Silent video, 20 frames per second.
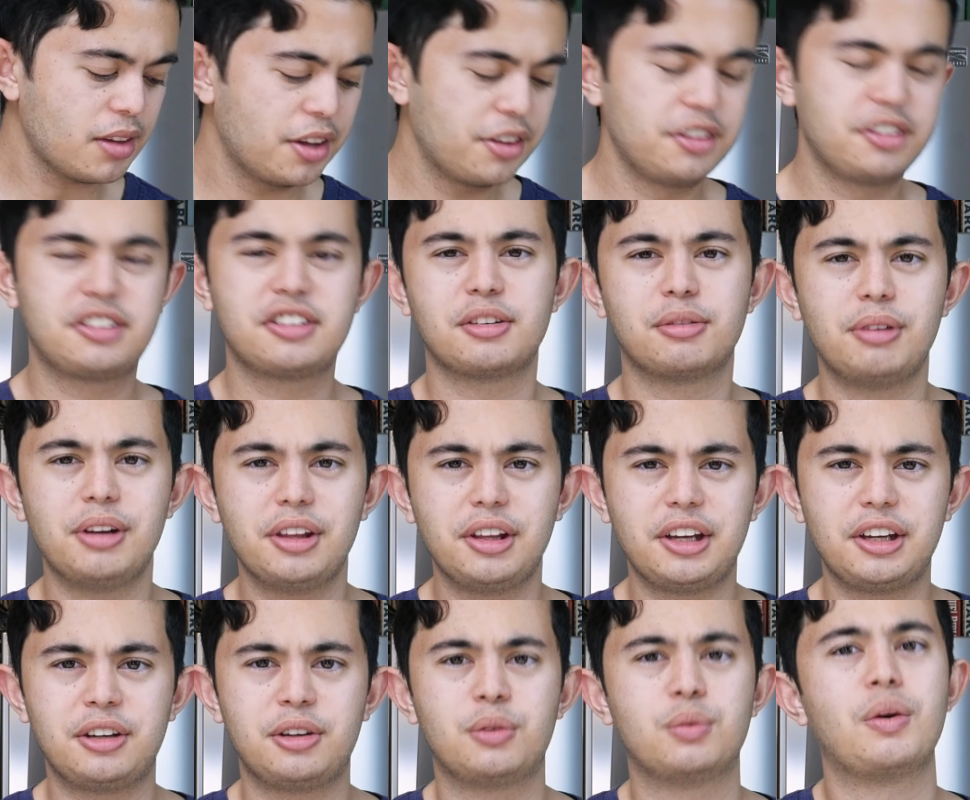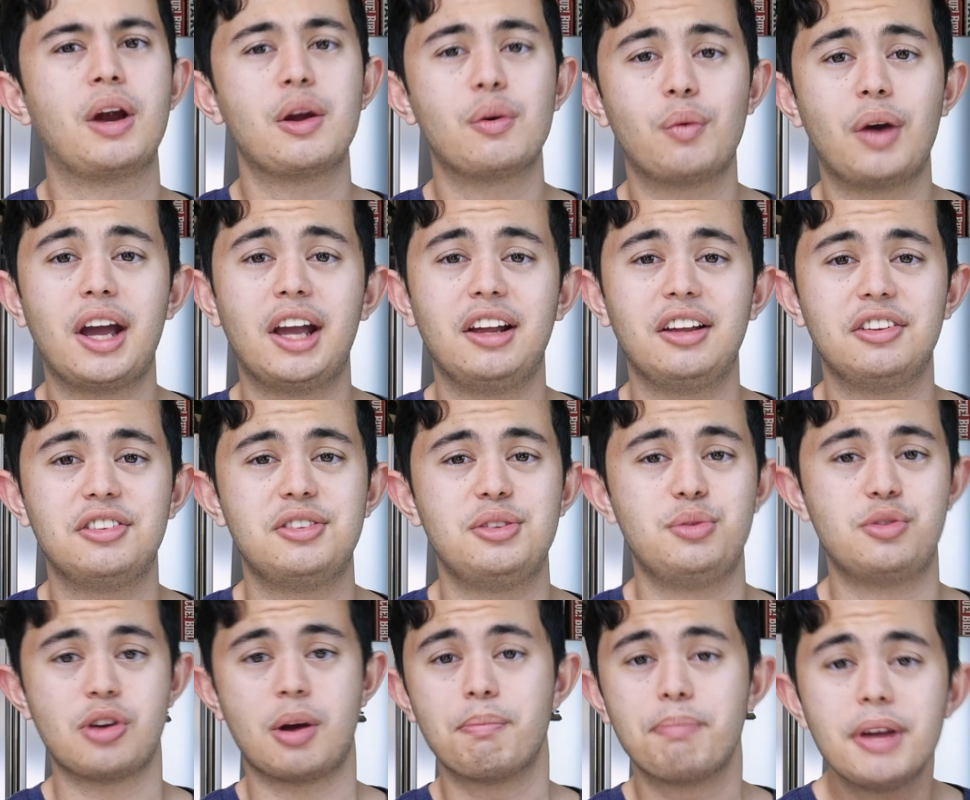This is a really great way to
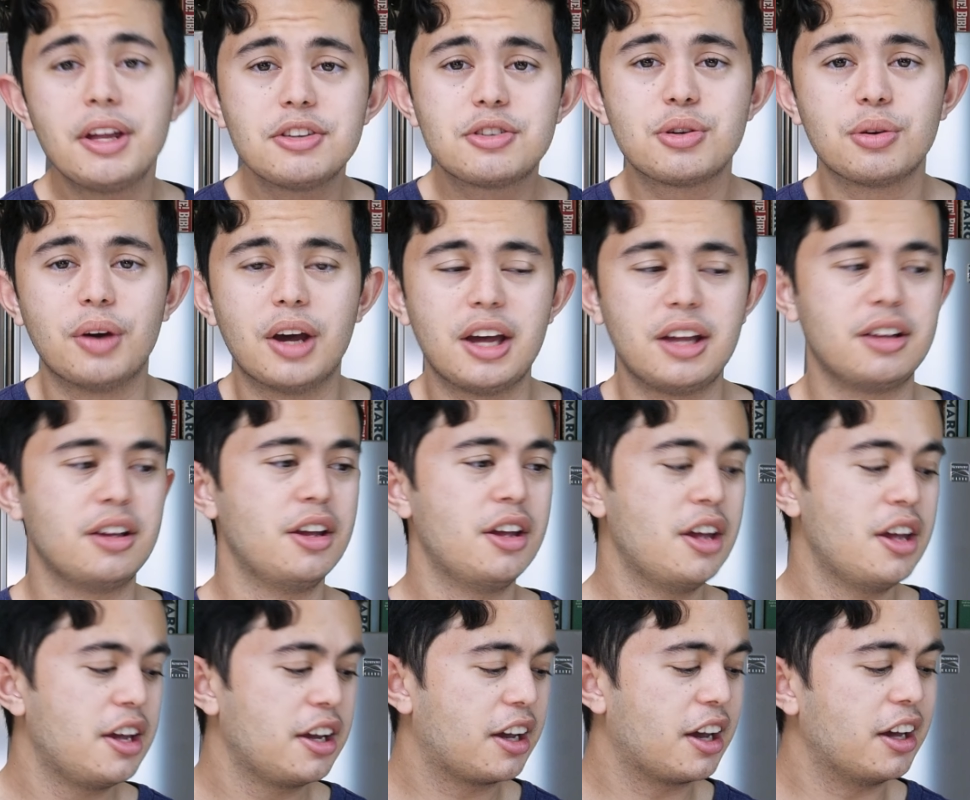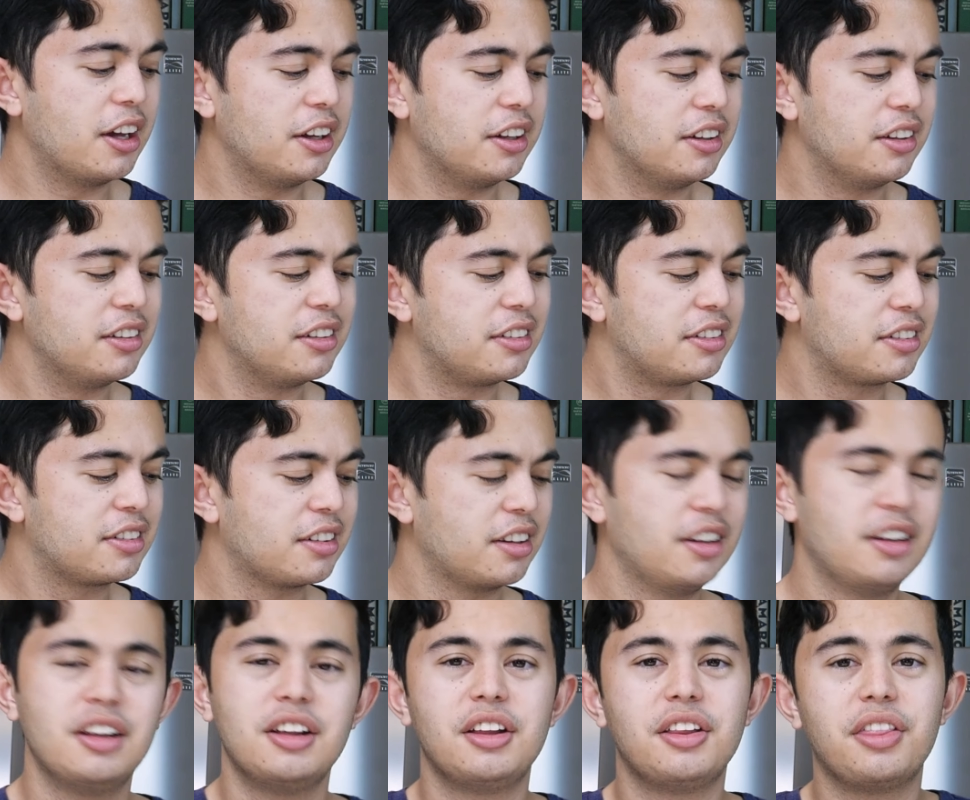jump into it because
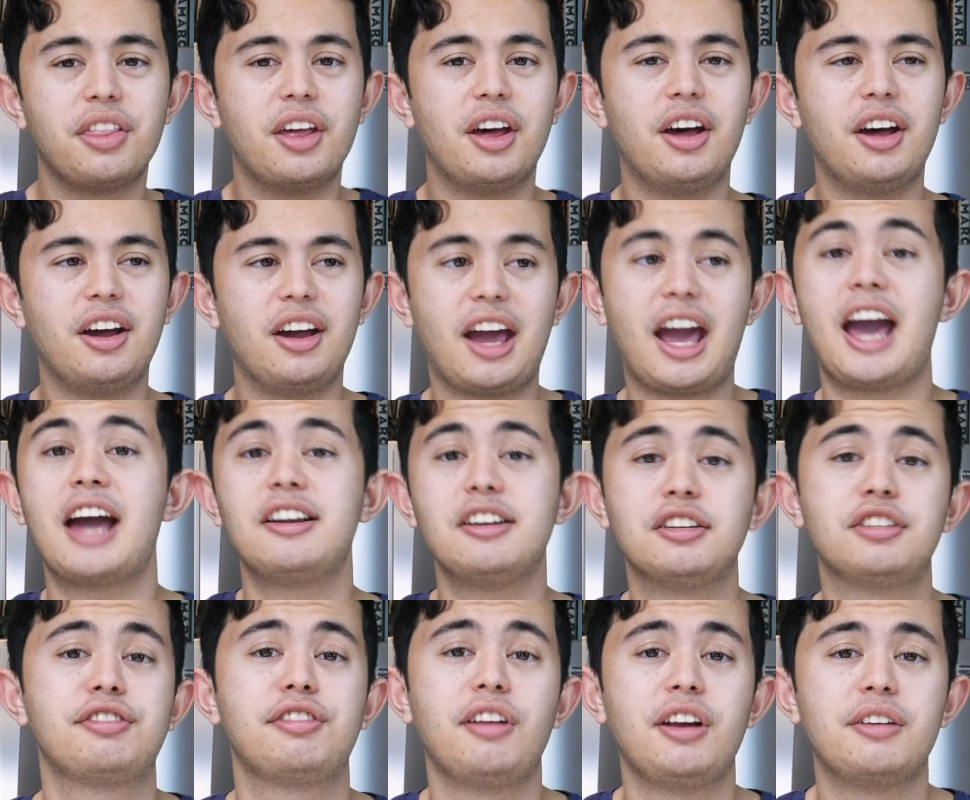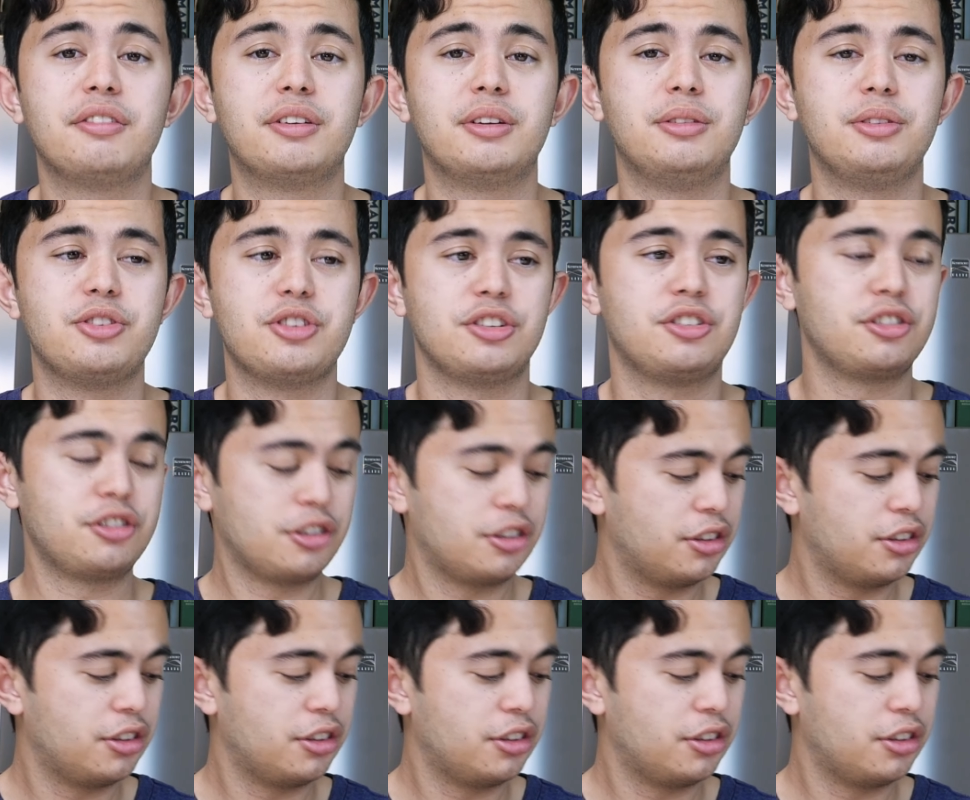the anise flavor just,